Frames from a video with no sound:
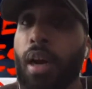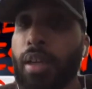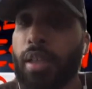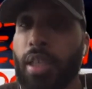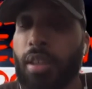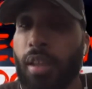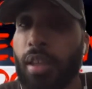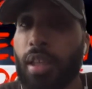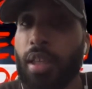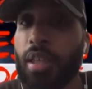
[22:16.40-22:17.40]
Keith
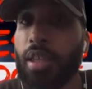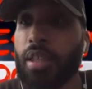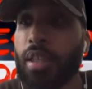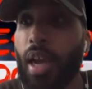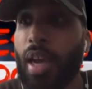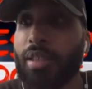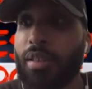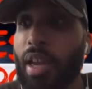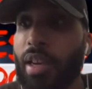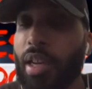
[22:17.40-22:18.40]
Lee, guys of
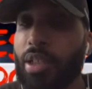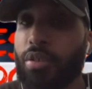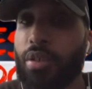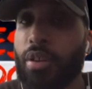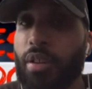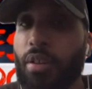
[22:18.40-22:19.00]
that nature